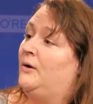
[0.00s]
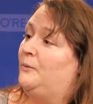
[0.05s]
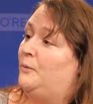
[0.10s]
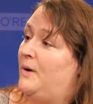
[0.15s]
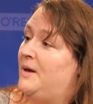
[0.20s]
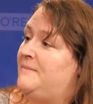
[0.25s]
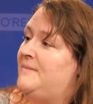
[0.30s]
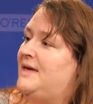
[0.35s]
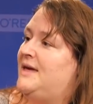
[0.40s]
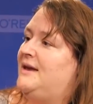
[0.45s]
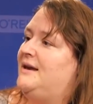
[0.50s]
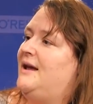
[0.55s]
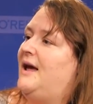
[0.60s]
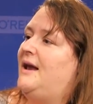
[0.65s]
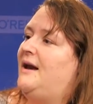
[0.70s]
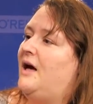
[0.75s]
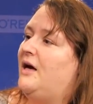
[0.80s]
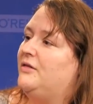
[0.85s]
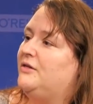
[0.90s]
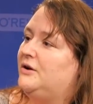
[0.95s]
women
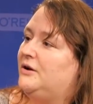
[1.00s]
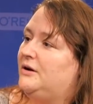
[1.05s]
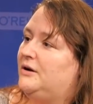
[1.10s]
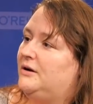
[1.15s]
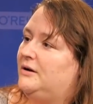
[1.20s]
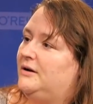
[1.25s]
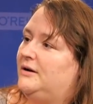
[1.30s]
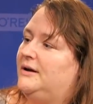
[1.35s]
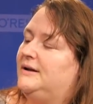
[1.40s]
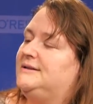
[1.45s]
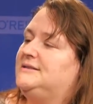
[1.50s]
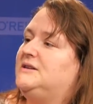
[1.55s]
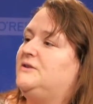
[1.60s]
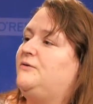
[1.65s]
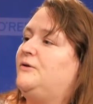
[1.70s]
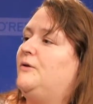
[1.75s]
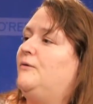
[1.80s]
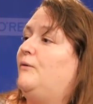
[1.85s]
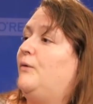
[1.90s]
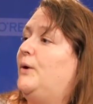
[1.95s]
and other
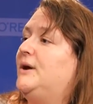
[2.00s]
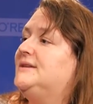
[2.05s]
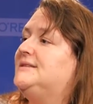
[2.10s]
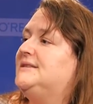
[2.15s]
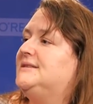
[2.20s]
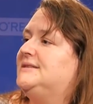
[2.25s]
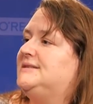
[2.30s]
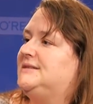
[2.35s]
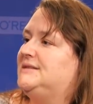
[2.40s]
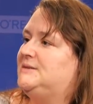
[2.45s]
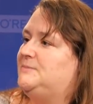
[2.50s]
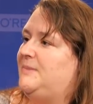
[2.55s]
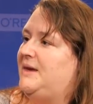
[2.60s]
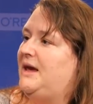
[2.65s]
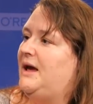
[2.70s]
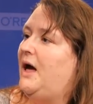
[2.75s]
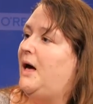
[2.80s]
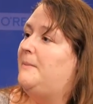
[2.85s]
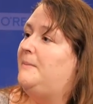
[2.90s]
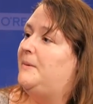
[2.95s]
different voices to
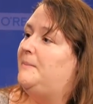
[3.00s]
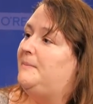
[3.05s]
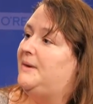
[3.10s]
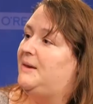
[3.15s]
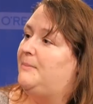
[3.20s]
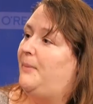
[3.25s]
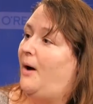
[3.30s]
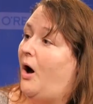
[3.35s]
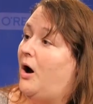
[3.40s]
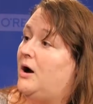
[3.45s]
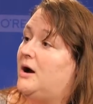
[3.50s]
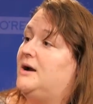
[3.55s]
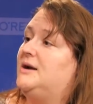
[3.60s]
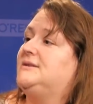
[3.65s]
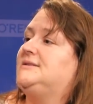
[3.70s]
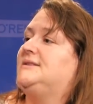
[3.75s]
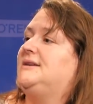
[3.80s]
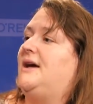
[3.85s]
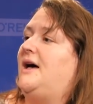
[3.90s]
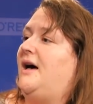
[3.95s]
speak up and be
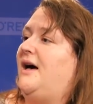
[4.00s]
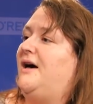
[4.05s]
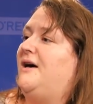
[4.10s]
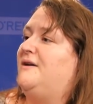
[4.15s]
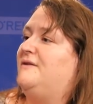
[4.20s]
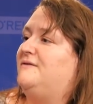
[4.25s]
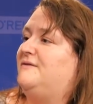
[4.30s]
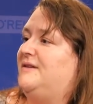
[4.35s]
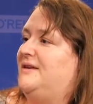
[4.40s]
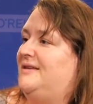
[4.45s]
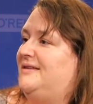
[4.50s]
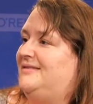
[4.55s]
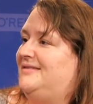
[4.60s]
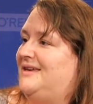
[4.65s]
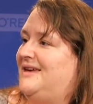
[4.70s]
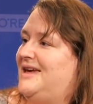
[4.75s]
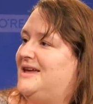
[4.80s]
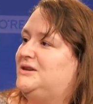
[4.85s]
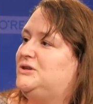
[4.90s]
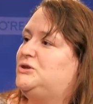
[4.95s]
part of
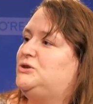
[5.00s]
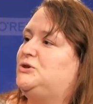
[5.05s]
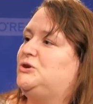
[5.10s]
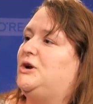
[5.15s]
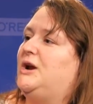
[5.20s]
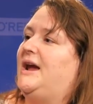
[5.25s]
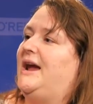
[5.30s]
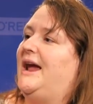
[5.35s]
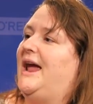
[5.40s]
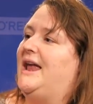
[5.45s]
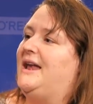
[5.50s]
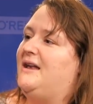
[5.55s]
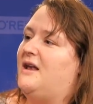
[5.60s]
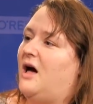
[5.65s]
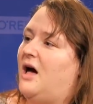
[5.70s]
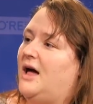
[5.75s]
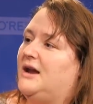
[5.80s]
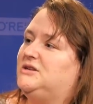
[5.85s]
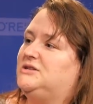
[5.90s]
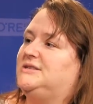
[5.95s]
the industry and
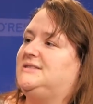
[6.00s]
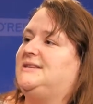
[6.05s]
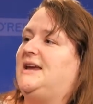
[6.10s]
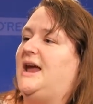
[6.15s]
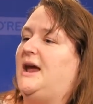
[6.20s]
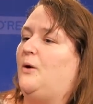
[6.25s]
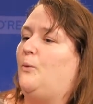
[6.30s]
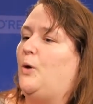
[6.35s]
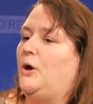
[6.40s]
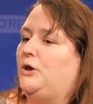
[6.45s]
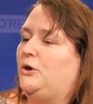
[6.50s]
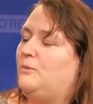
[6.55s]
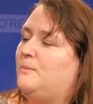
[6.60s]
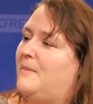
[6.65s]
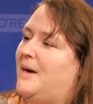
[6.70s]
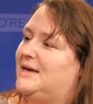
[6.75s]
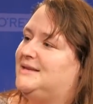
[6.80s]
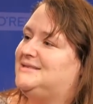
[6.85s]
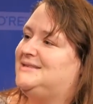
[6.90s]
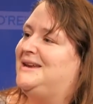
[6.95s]
not just saying, well, you
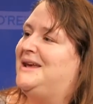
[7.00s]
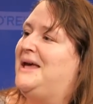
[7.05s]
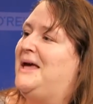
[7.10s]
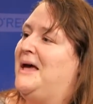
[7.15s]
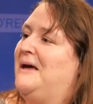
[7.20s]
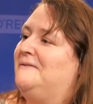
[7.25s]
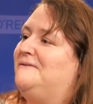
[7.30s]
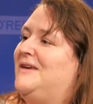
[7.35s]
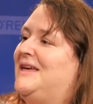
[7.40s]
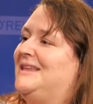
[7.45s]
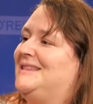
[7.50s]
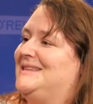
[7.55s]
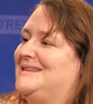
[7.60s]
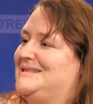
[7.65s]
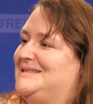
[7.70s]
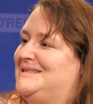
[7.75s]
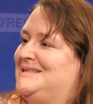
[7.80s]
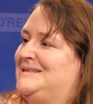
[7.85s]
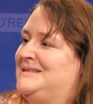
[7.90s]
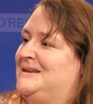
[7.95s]
must fit
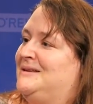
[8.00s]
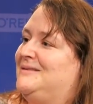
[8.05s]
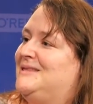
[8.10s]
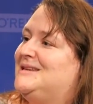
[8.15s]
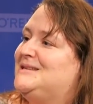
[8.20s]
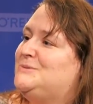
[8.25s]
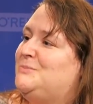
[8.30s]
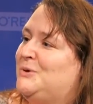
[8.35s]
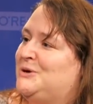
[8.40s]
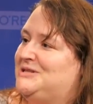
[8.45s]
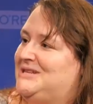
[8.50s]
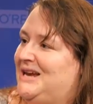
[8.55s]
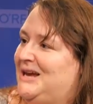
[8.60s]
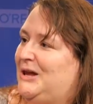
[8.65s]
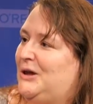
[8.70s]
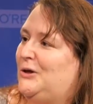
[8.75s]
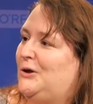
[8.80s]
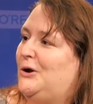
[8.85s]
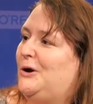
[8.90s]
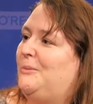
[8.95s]
this, this
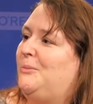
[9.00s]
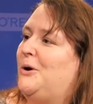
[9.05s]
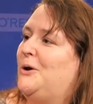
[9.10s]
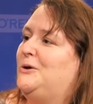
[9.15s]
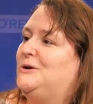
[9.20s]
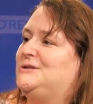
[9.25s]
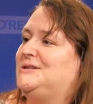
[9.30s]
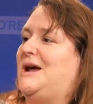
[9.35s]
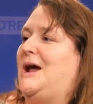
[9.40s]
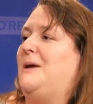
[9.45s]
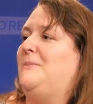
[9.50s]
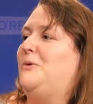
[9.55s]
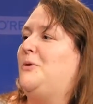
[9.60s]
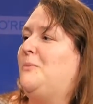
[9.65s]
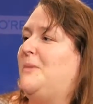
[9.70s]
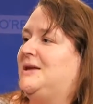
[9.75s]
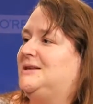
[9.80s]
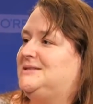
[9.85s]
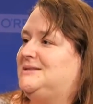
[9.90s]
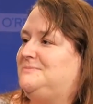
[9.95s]
particular prototype, you
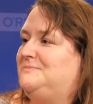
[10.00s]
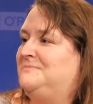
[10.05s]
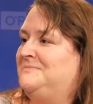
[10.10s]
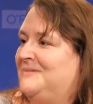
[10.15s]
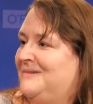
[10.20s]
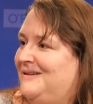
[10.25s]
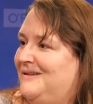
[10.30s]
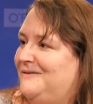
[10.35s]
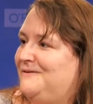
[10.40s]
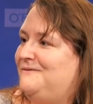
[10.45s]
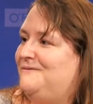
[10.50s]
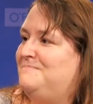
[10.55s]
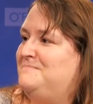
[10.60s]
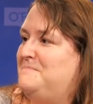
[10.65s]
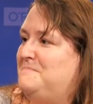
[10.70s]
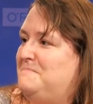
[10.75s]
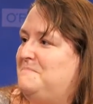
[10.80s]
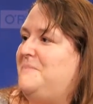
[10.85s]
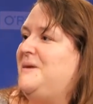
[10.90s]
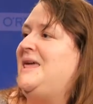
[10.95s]
must
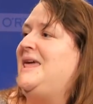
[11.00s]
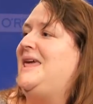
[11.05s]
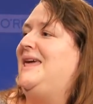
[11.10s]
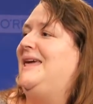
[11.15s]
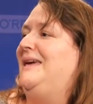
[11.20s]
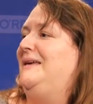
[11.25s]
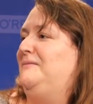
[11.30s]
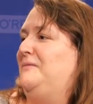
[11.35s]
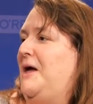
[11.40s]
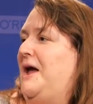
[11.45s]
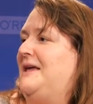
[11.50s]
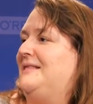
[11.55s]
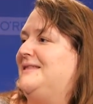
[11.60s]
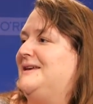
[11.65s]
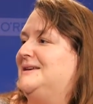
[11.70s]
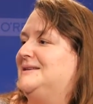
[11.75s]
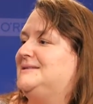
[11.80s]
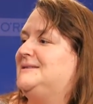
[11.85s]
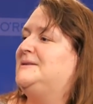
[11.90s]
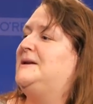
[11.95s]
be like
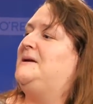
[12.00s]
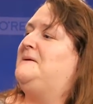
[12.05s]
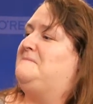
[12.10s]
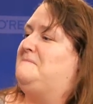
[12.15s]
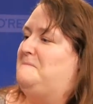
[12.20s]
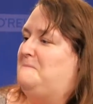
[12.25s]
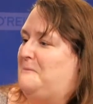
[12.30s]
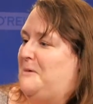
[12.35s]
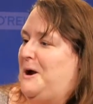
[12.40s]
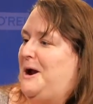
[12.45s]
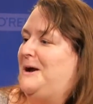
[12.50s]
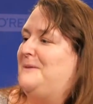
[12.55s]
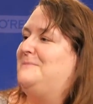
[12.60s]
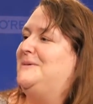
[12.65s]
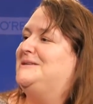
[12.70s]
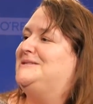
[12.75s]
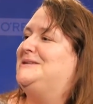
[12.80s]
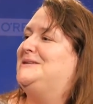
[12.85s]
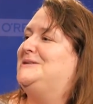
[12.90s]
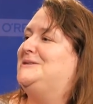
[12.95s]
this wearing a
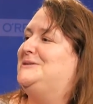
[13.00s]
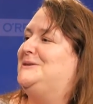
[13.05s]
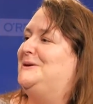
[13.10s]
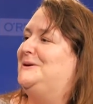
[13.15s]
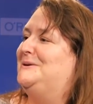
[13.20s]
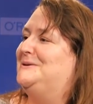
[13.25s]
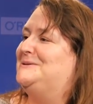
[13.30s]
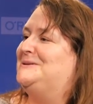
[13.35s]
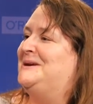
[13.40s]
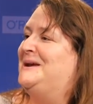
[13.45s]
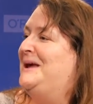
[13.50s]
business suit.